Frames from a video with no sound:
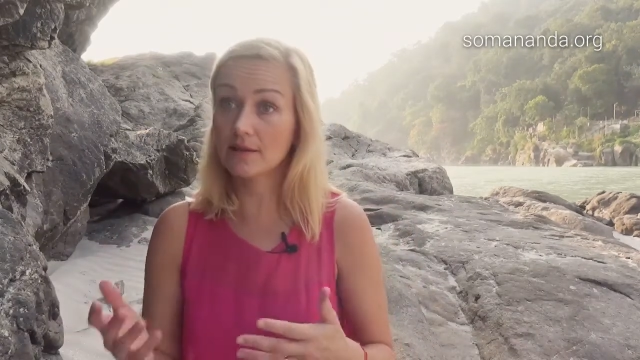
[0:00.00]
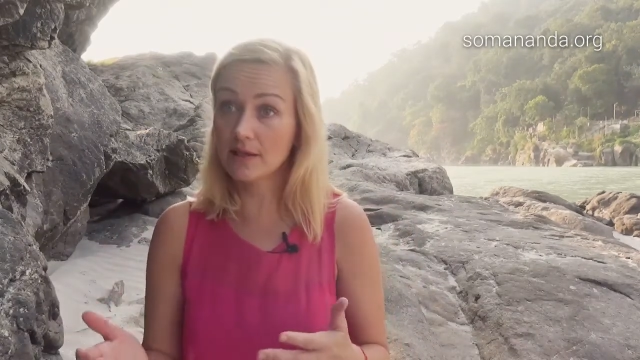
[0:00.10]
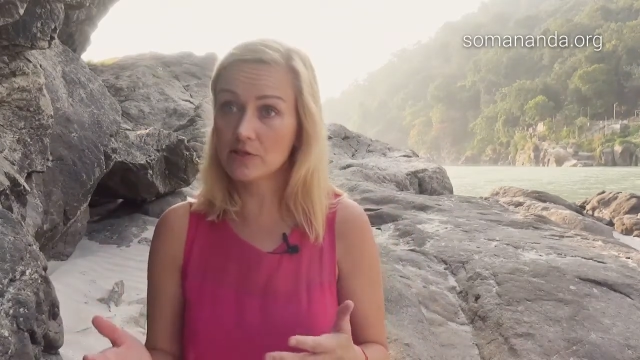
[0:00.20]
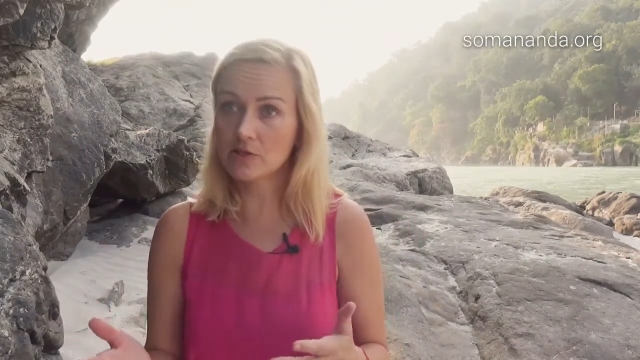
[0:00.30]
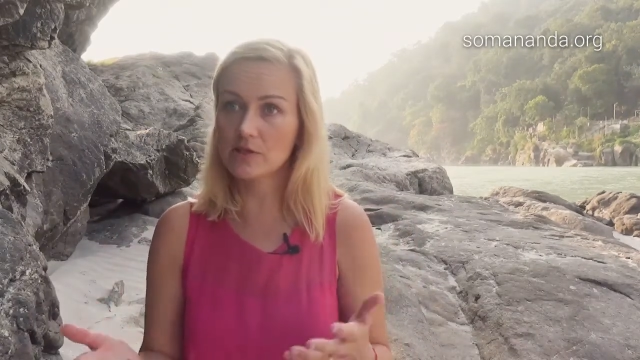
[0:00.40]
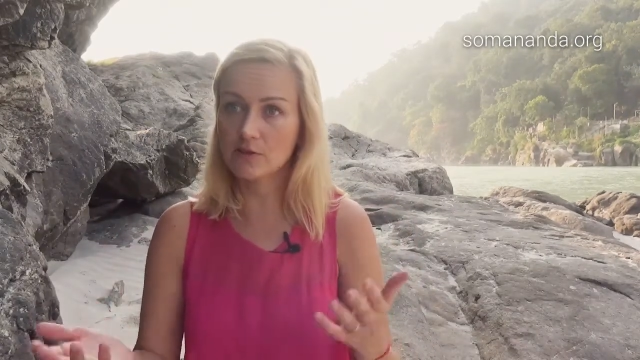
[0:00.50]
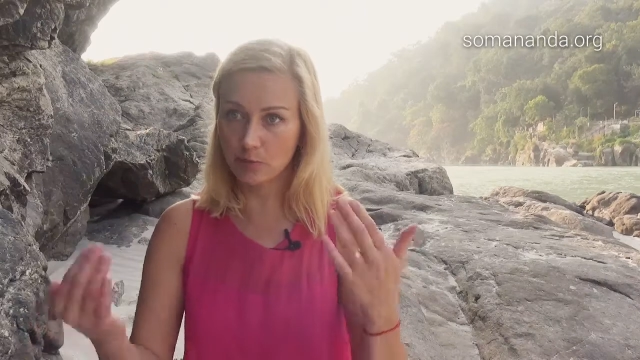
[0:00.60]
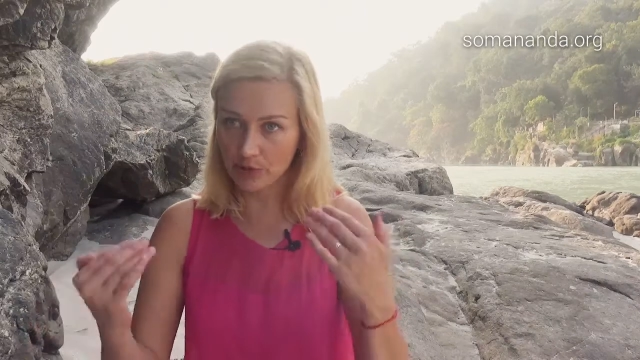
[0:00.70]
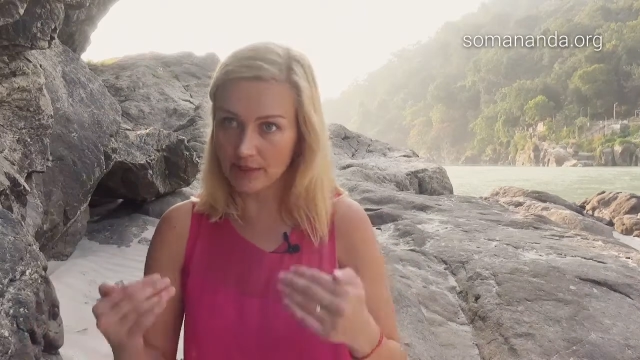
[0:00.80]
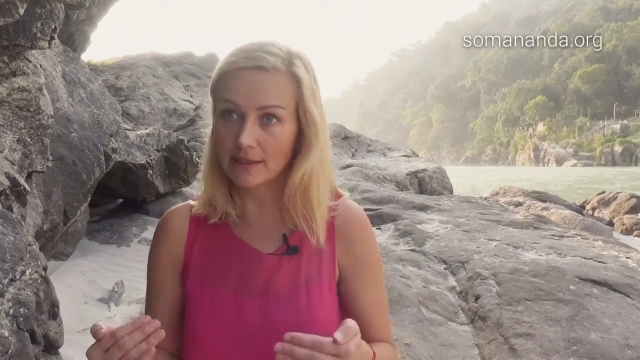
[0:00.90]
teachings,
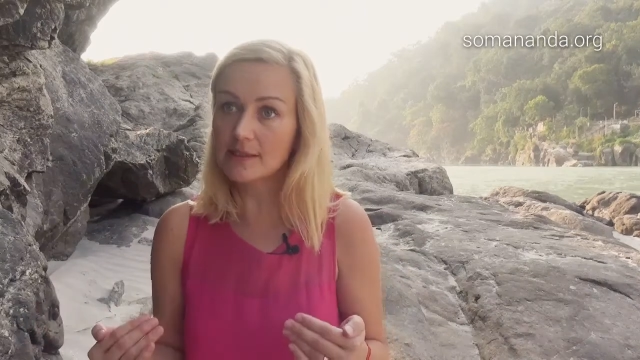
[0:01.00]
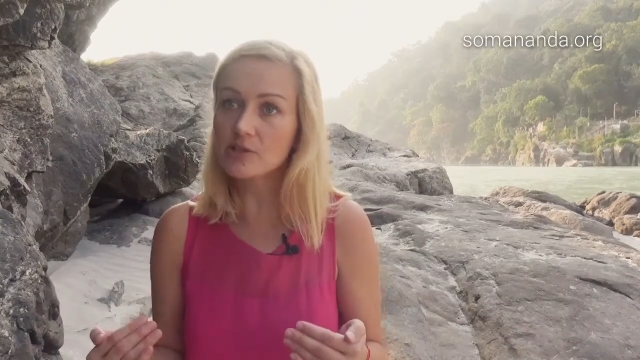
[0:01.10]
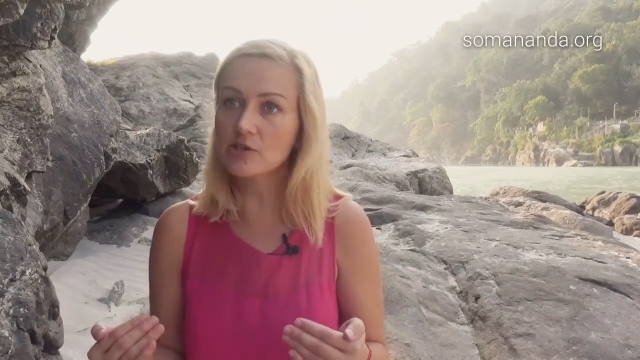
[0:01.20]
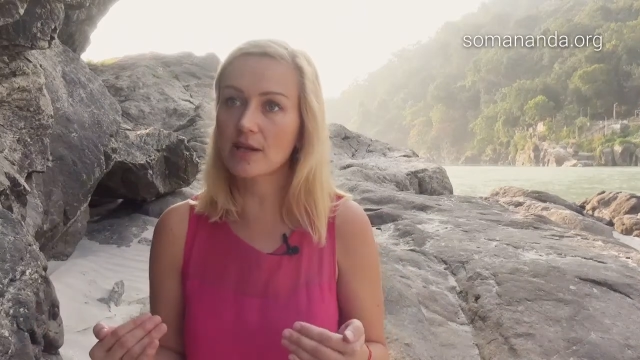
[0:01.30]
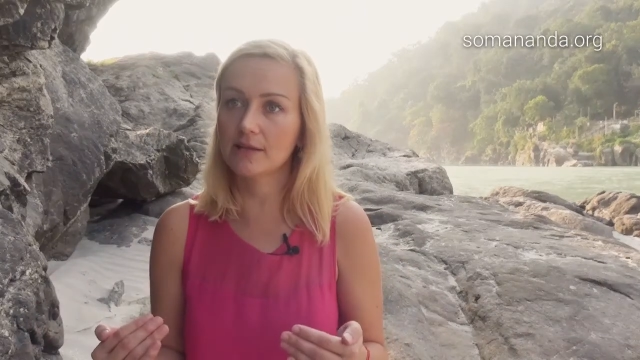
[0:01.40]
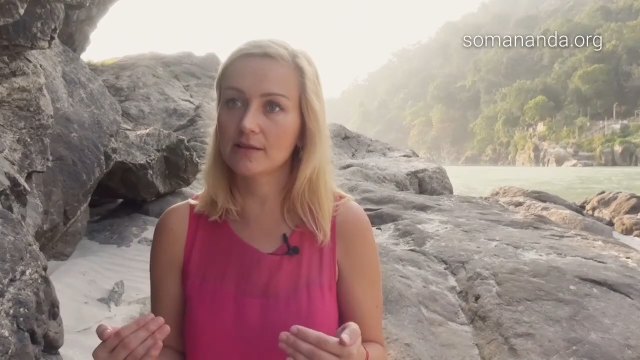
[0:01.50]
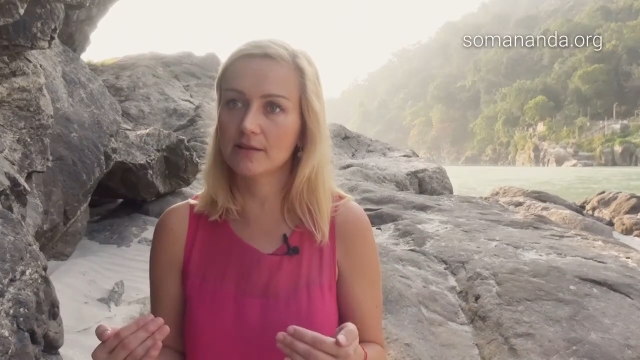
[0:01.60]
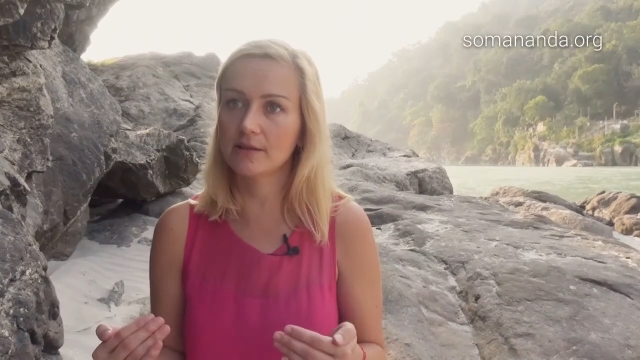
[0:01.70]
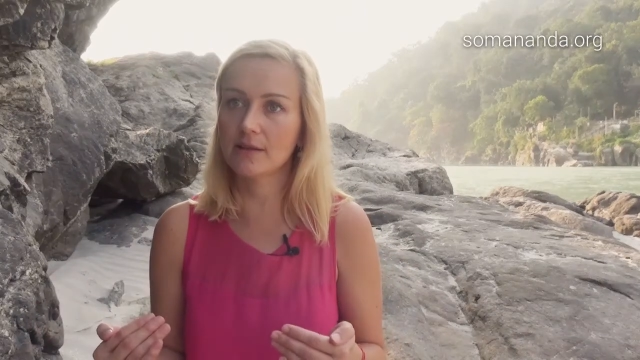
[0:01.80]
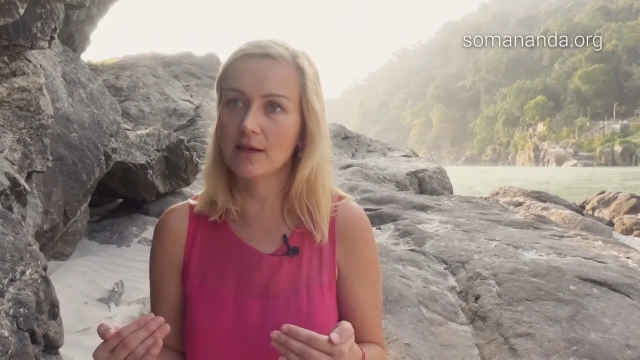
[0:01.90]
you've been
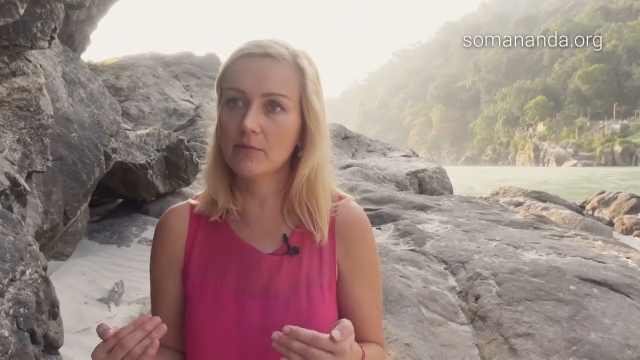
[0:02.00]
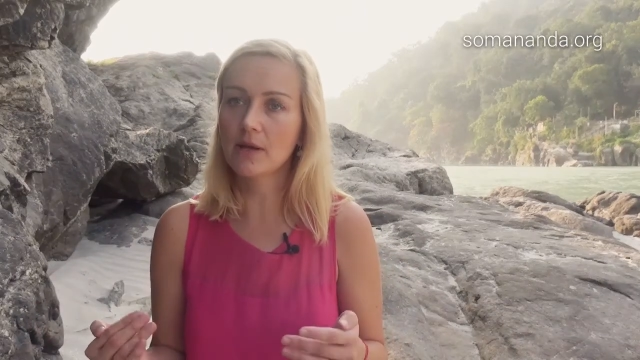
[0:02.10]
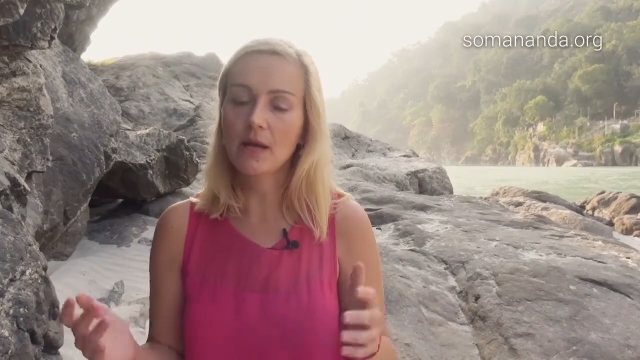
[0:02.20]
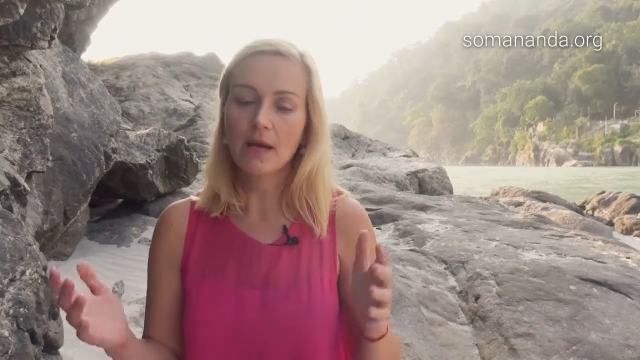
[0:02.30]
initiated in them,